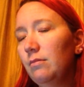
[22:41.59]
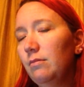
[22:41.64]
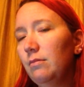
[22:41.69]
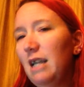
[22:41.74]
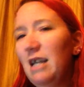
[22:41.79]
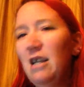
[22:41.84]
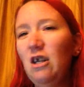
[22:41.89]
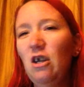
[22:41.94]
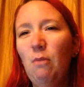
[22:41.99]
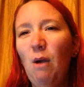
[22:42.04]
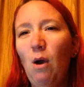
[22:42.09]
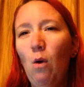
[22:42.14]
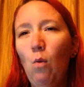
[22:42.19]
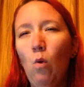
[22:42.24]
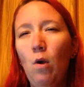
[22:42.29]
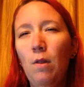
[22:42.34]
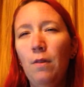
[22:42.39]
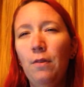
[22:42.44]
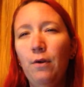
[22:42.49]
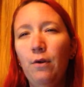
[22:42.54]
Ended about
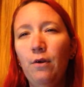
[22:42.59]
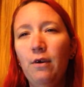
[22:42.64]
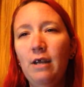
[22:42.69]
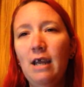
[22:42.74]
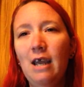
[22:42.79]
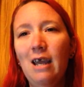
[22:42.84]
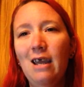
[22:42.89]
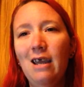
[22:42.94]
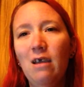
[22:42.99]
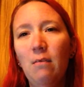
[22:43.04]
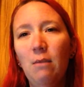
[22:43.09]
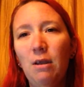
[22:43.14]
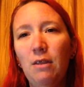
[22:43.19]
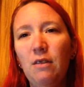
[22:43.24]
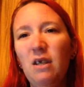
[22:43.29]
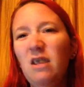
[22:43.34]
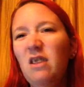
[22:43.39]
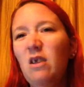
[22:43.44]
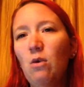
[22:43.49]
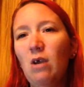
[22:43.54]
1:30 a.m. I
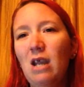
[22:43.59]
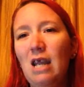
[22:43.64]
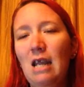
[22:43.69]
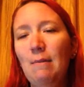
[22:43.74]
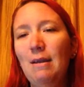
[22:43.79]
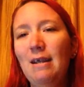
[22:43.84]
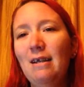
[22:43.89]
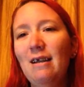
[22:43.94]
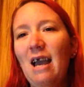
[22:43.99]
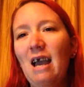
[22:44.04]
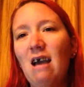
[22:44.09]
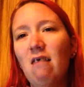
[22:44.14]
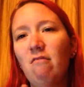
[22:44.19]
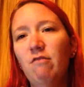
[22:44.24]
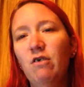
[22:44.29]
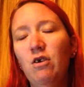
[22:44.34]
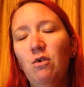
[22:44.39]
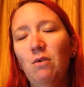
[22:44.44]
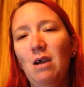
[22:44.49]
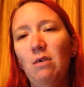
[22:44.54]
think they were aiming to have
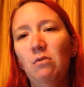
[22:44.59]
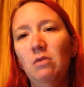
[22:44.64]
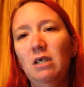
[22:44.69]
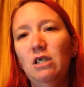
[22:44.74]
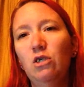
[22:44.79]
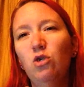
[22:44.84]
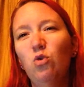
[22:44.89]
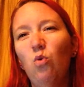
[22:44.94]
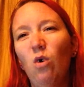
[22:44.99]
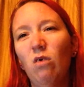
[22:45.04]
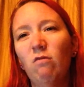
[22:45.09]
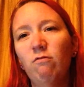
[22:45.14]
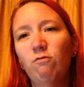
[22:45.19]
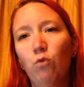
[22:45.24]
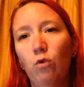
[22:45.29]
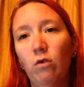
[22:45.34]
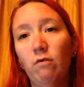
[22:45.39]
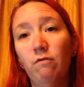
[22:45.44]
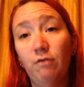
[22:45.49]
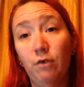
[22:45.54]
it around like
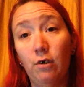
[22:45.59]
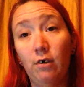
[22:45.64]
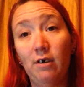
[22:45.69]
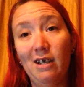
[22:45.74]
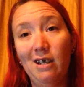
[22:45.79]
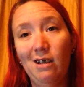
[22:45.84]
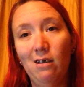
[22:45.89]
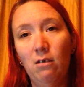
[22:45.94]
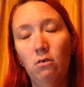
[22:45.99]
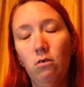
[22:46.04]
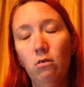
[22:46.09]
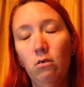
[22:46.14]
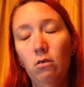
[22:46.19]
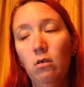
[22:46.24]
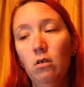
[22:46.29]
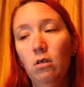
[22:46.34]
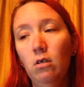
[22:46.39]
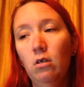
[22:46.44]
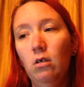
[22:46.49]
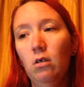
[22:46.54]
12:30 end,
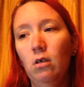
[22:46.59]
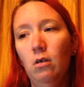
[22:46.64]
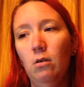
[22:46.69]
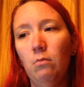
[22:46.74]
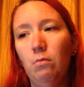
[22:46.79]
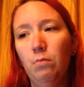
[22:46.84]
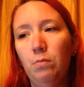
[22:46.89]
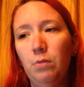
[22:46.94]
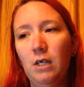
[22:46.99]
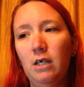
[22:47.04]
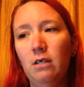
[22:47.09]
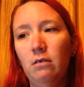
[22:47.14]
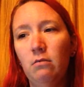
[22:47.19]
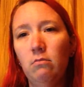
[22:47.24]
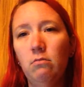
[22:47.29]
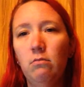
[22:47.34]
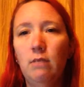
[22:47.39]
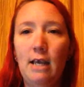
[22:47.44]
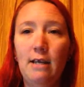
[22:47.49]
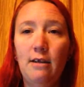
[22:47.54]
but
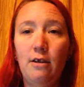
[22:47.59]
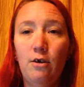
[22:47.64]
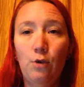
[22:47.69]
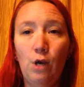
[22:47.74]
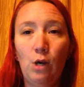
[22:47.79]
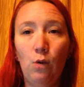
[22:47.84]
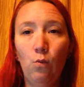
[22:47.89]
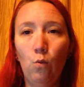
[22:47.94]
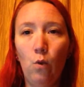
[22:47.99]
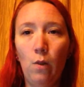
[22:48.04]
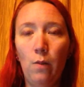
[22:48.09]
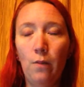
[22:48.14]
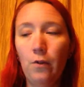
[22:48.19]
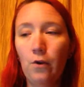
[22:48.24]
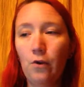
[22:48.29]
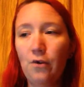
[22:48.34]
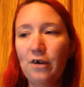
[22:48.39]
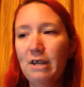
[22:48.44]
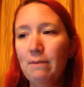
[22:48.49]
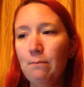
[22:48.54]
ended around
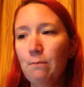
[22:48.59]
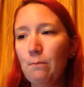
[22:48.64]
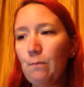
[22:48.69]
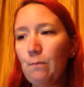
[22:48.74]
1:30.